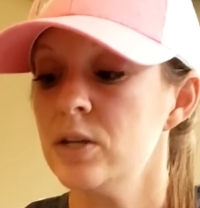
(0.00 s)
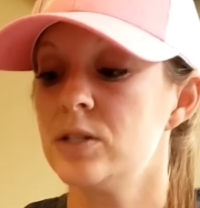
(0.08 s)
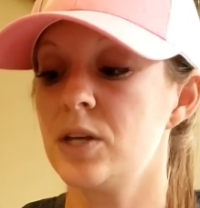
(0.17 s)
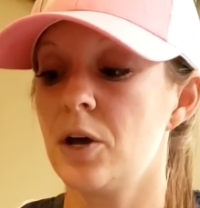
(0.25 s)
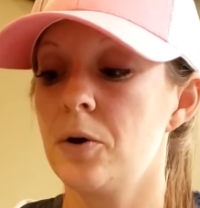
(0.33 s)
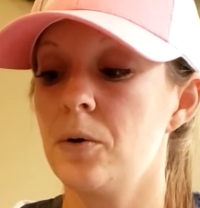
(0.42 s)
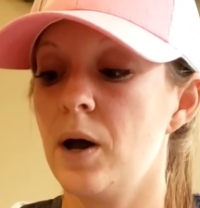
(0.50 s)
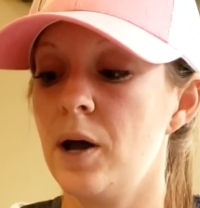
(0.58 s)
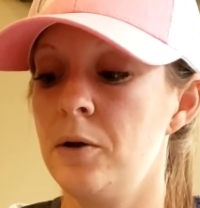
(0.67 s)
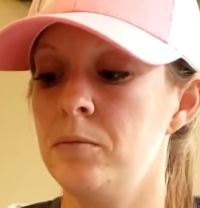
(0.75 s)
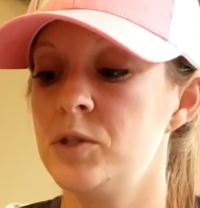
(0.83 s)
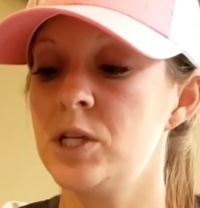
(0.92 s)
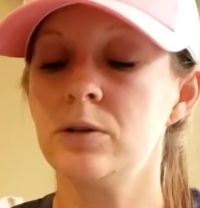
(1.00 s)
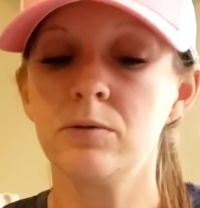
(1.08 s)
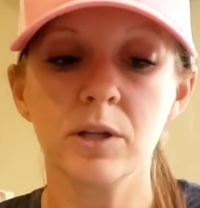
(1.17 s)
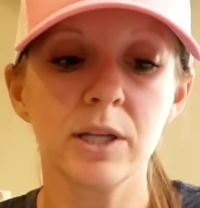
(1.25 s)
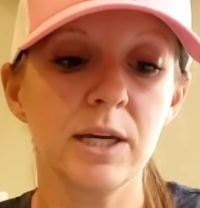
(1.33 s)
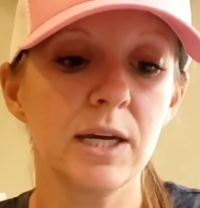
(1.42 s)
So
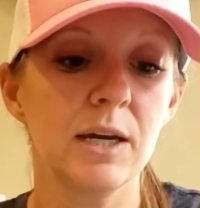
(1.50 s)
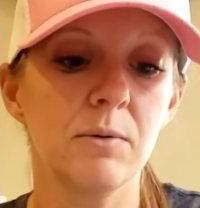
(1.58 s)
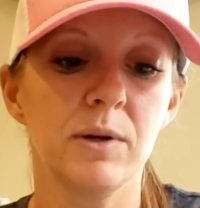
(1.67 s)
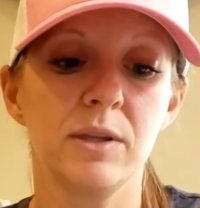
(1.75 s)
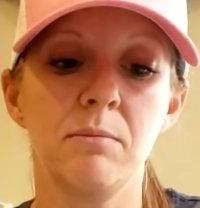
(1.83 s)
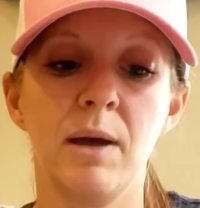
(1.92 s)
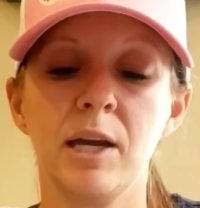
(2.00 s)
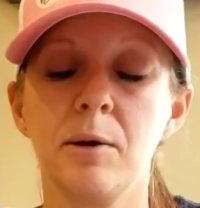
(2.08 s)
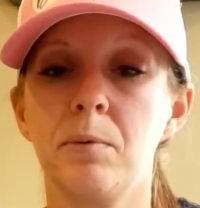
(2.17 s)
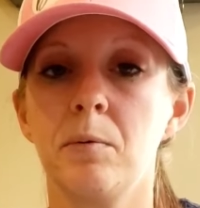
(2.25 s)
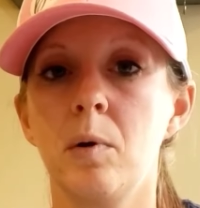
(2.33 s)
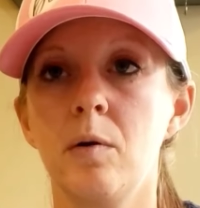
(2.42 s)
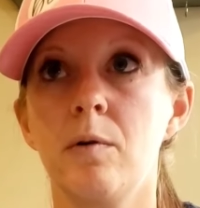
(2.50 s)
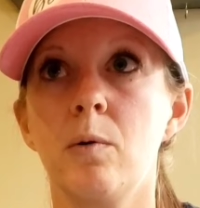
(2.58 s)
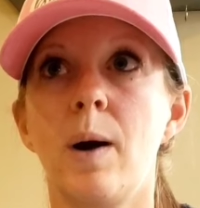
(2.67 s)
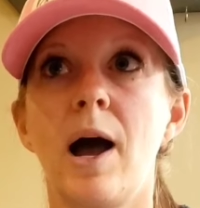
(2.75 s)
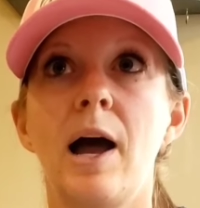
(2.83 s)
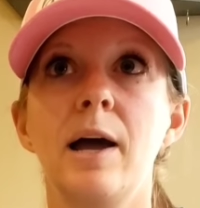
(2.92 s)
generally with the makeup remover
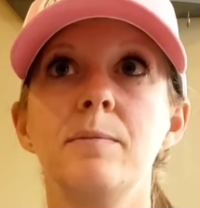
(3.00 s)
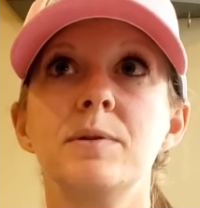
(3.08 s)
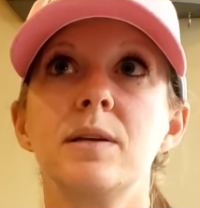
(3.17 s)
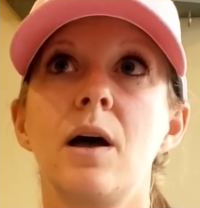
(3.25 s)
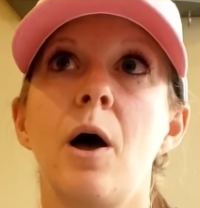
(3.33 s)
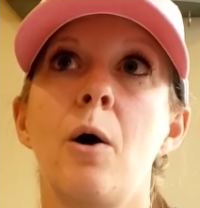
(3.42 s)
wipes,